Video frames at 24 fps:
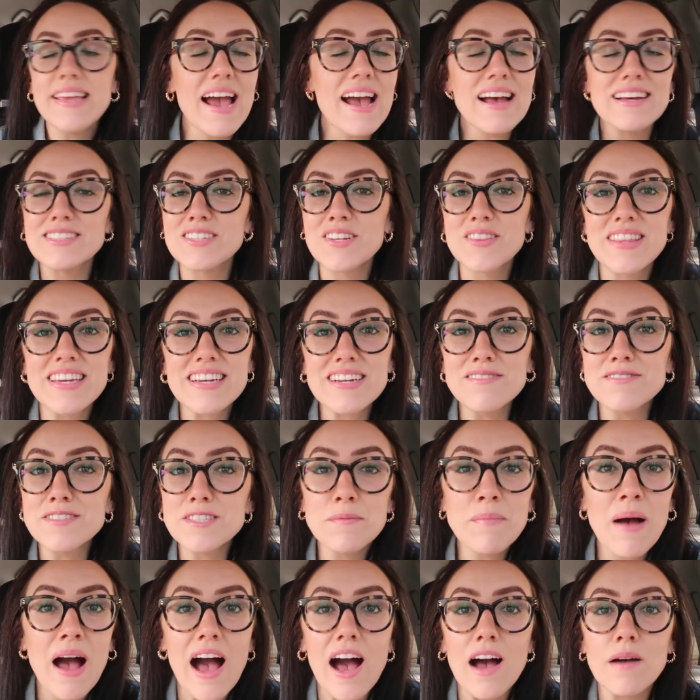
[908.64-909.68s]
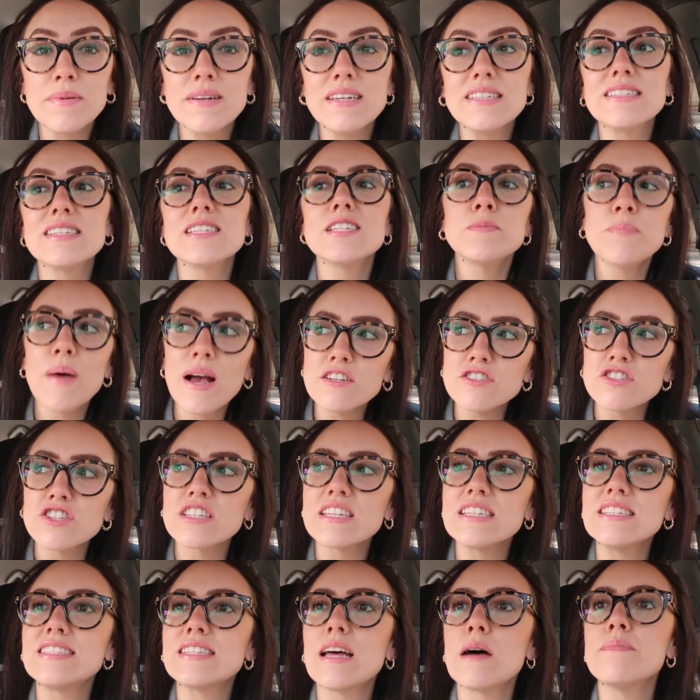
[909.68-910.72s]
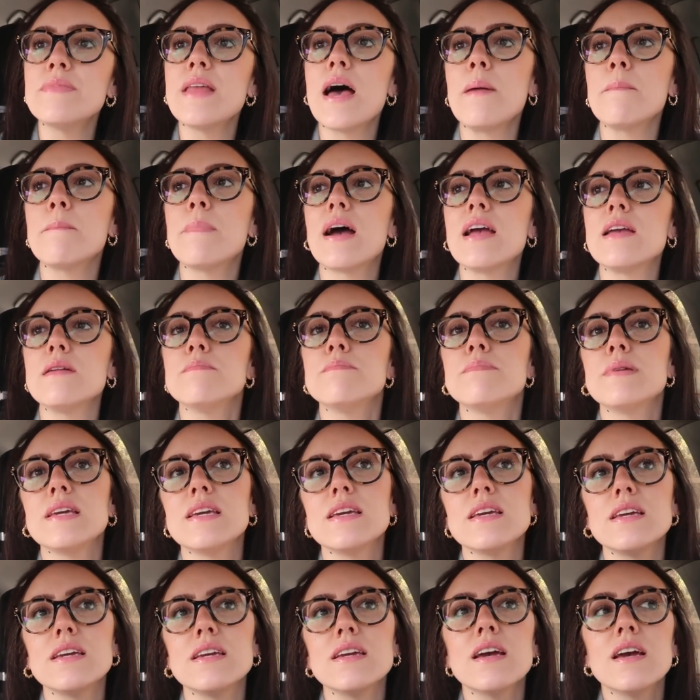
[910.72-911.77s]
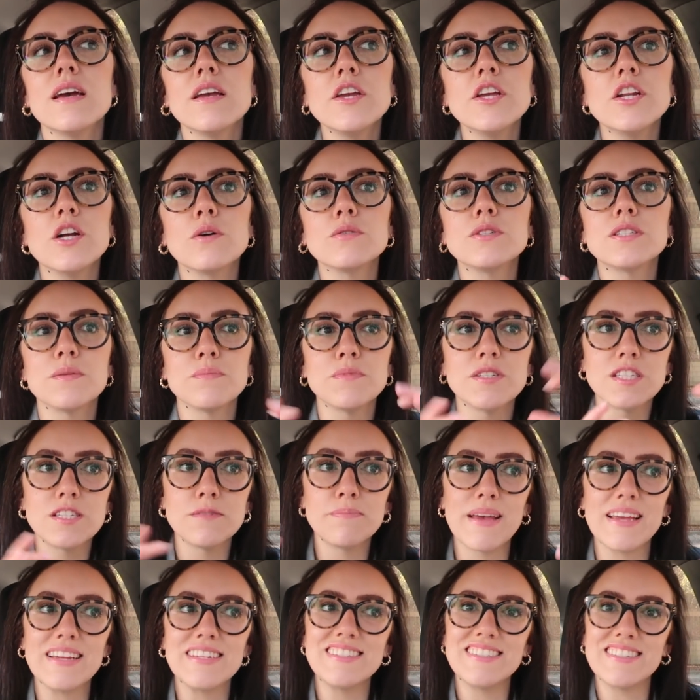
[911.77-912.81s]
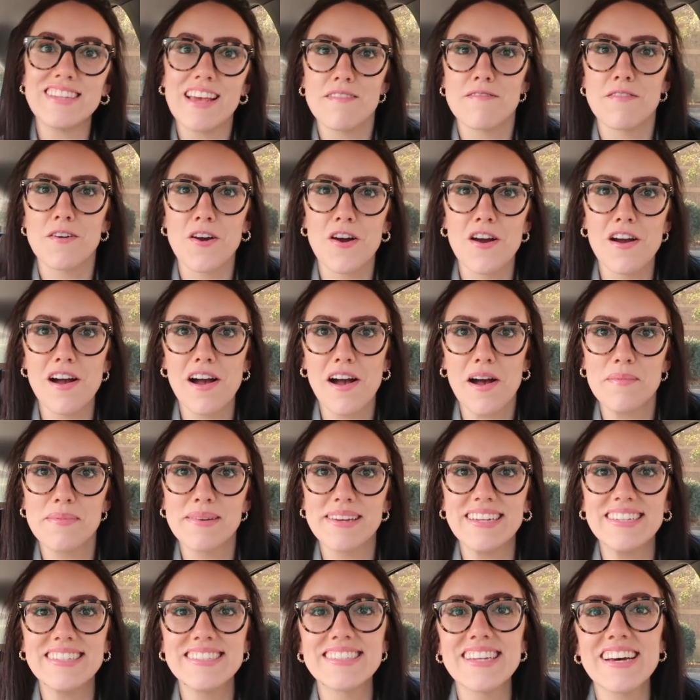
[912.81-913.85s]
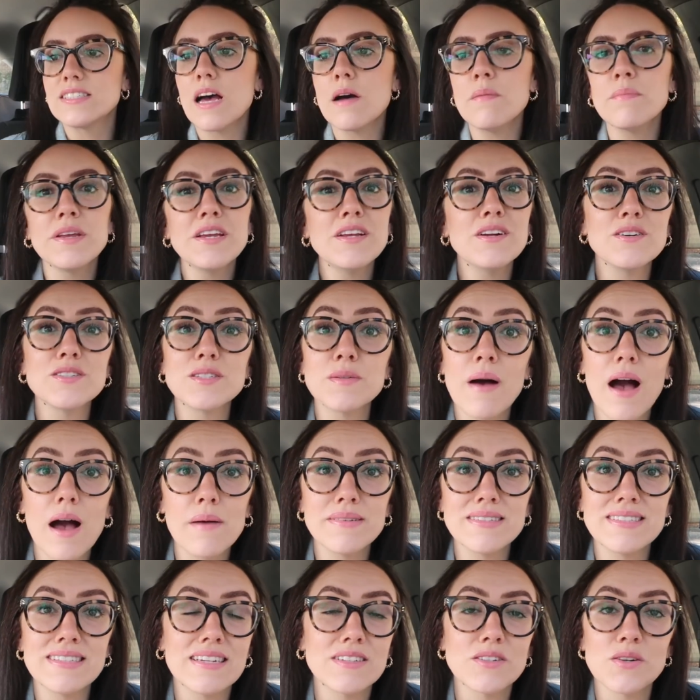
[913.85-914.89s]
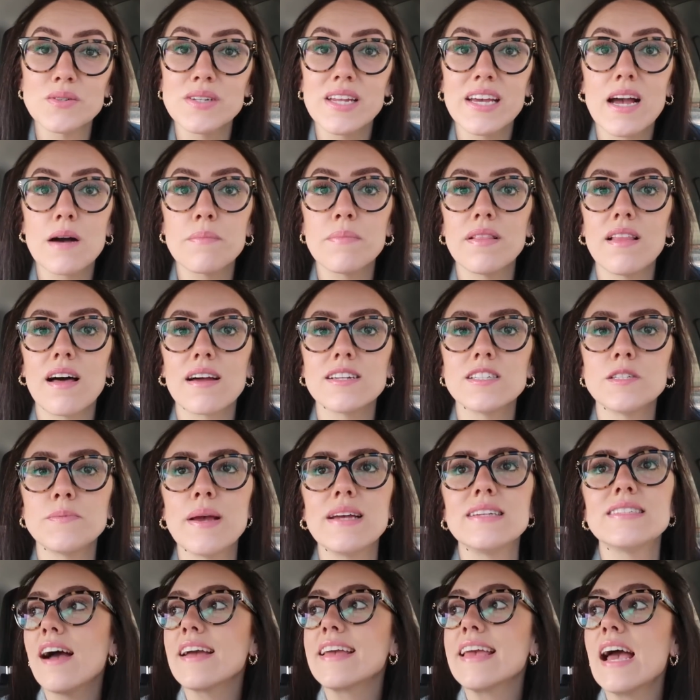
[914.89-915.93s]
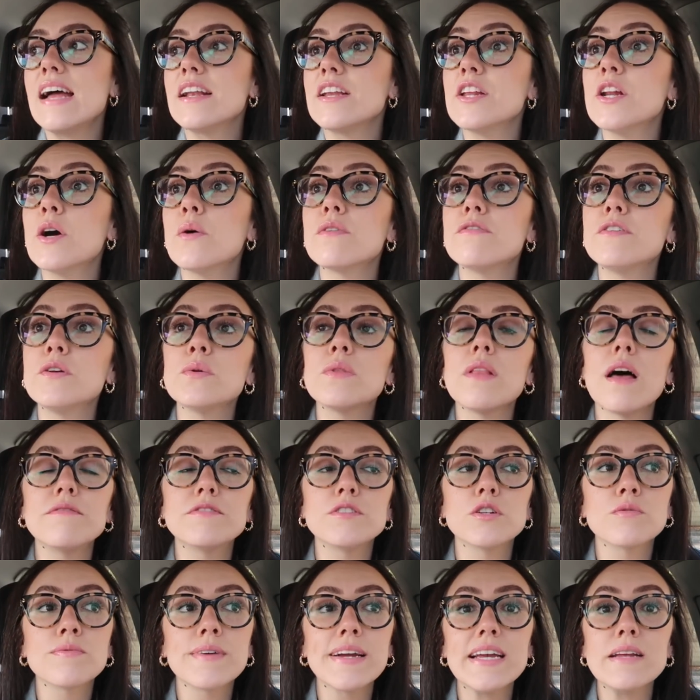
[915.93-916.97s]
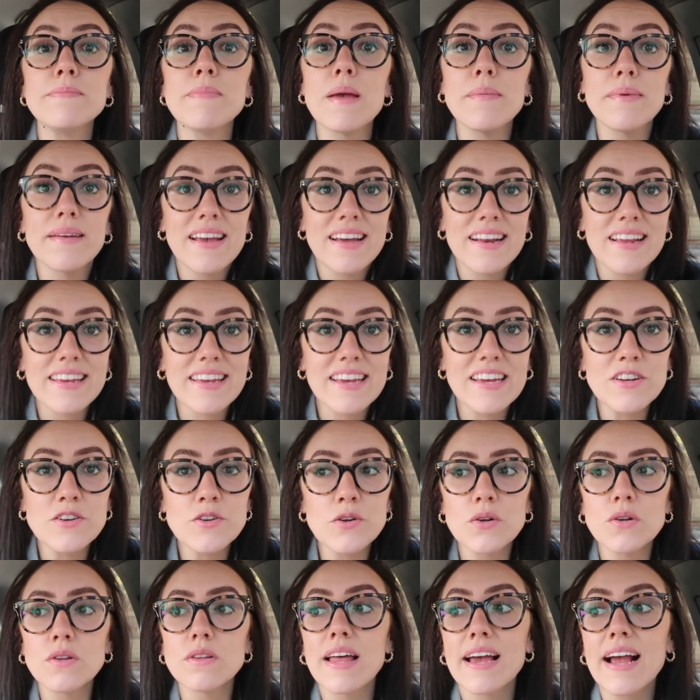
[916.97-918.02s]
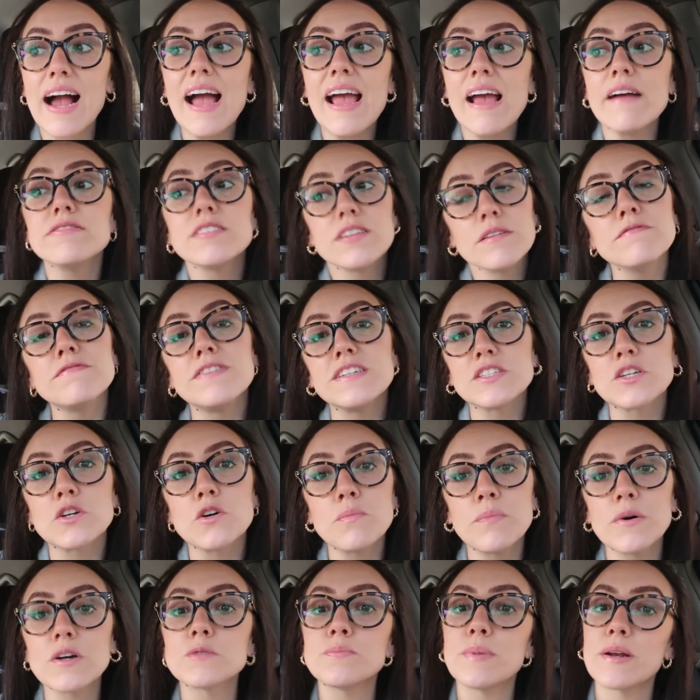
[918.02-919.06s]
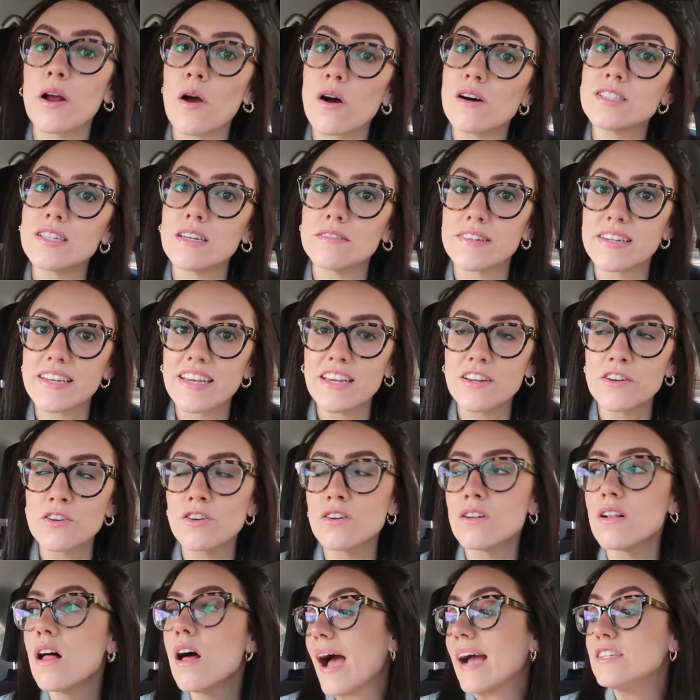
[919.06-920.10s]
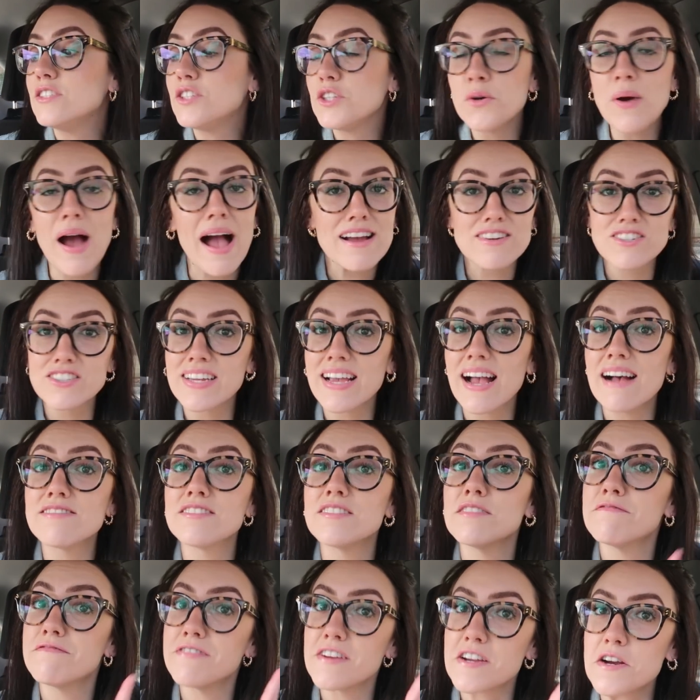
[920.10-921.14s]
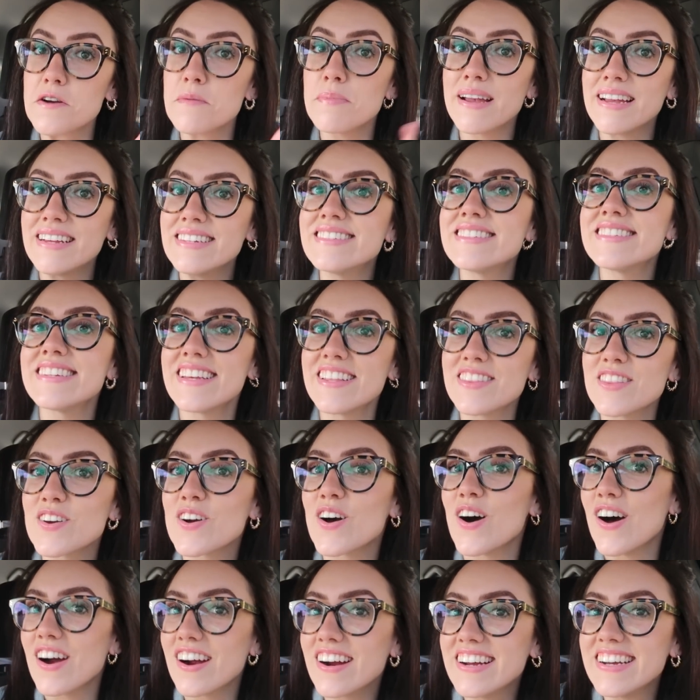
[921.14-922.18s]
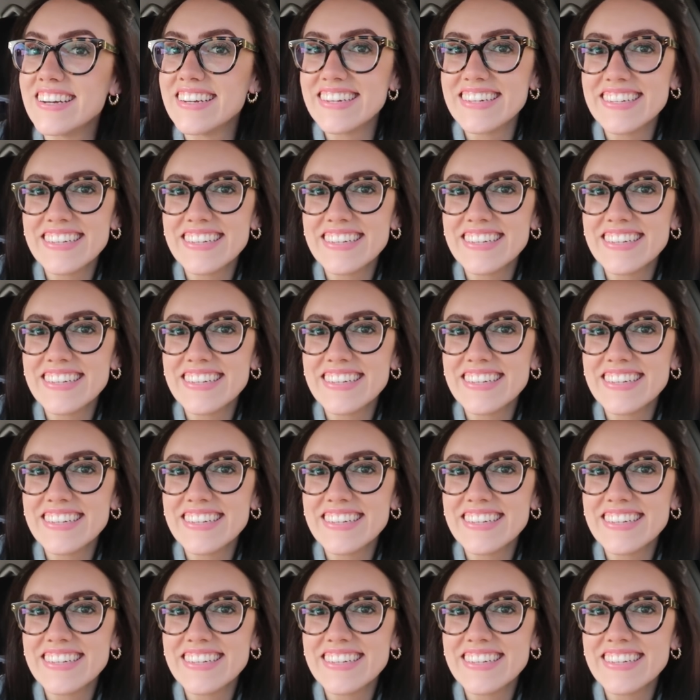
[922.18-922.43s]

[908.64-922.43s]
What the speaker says: yeah, so think of some hobbies, especially some that might be, you know, some space saver hobbies. Some, you know, some hobbies that don't take up a lot of space. Again, you know, if you love to read, maybe get a Kindle. Like I have some physical books, but I also have a Kindle. I do actually have some finger paints in the car.